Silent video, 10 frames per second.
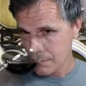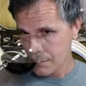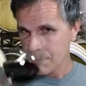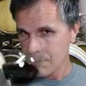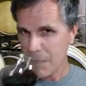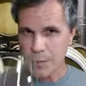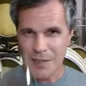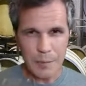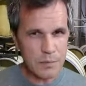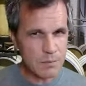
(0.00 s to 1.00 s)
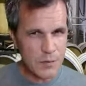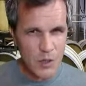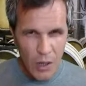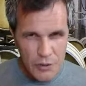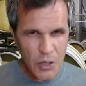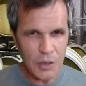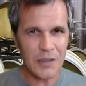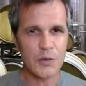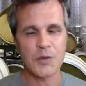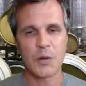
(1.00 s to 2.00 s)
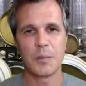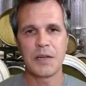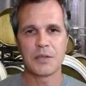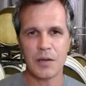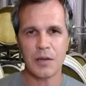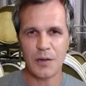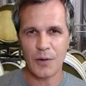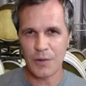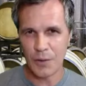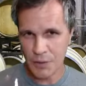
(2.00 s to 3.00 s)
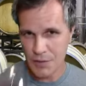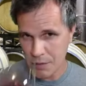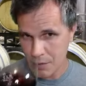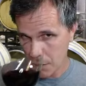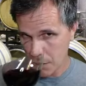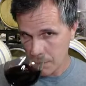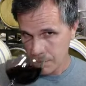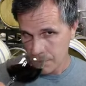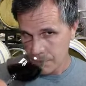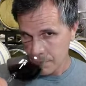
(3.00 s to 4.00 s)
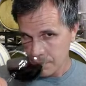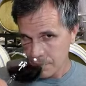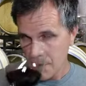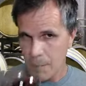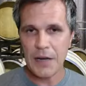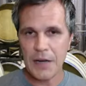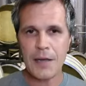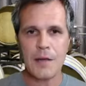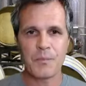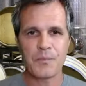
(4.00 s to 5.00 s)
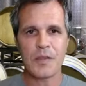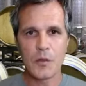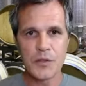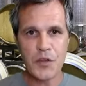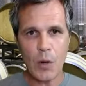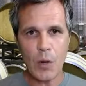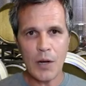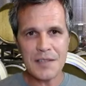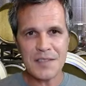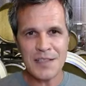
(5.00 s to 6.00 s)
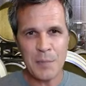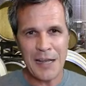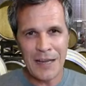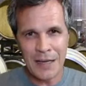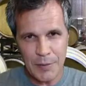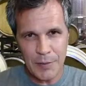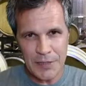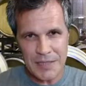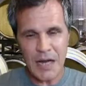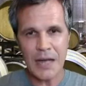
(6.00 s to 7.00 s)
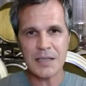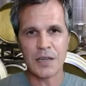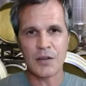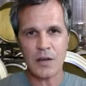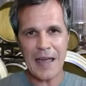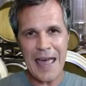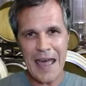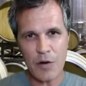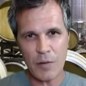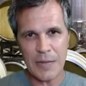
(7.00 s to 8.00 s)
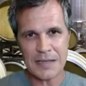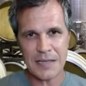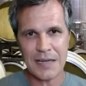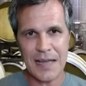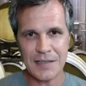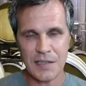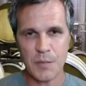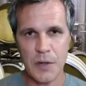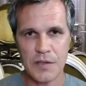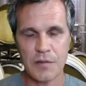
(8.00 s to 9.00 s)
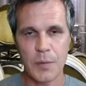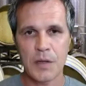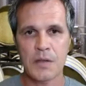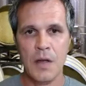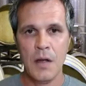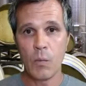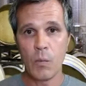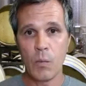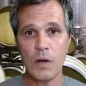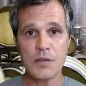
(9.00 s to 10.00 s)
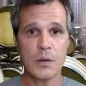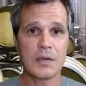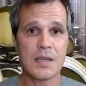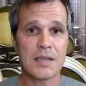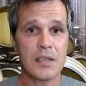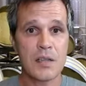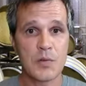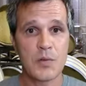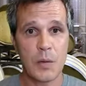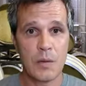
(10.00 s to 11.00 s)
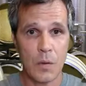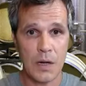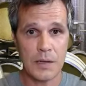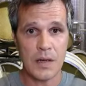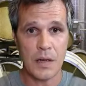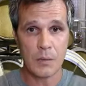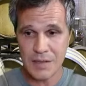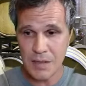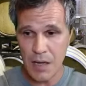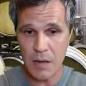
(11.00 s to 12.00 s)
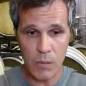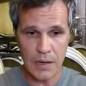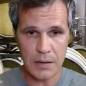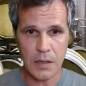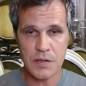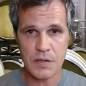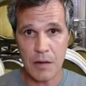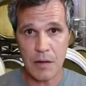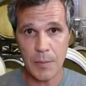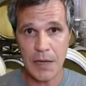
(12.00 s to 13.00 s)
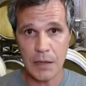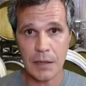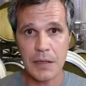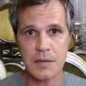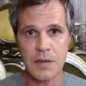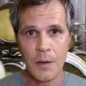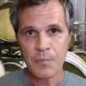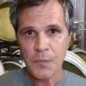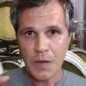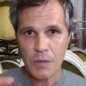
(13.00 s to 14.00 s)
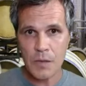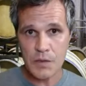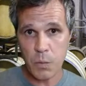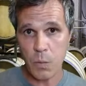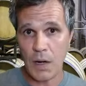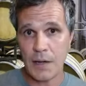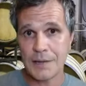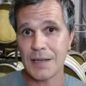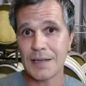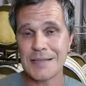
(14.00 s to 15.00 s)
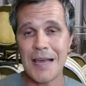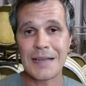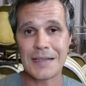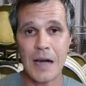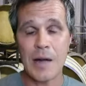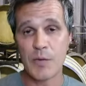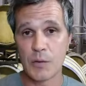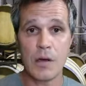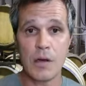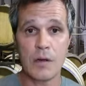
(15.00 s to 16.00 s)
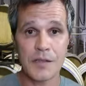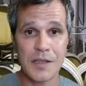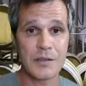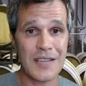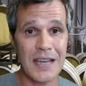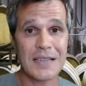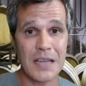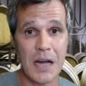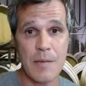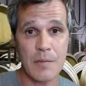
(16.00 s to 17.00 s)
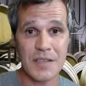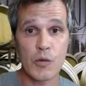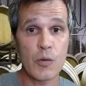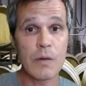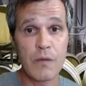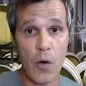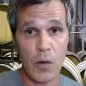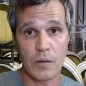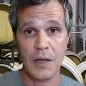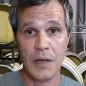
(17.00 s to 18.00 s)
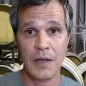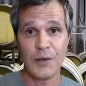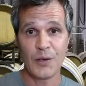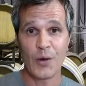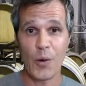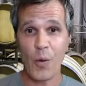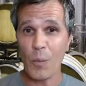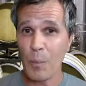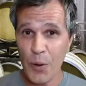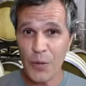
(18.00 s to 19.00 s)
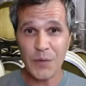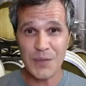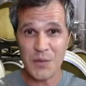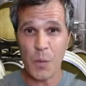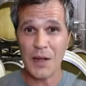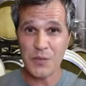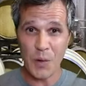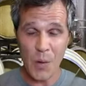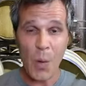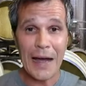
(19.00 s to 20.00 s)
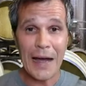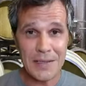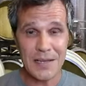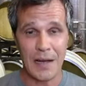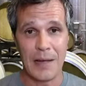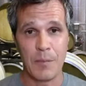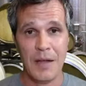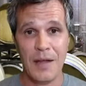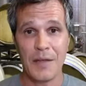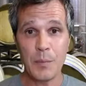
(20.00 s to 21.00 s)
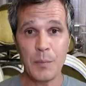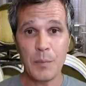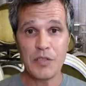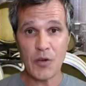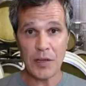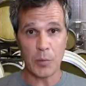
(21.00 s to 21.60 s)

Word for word: Maybe some dark chocolate or sort of bitter chocolate on the notes there as well. But again, the reserve wines tend to be a little bit tighter, not aromatically as expressive, because the one sort of distinction between the wines, I would say right now, just aromatically, is this wine is going to take time. The reserve is going to take time. It's going to evolve. You know, both of these wines require time. They're going to be drinkable.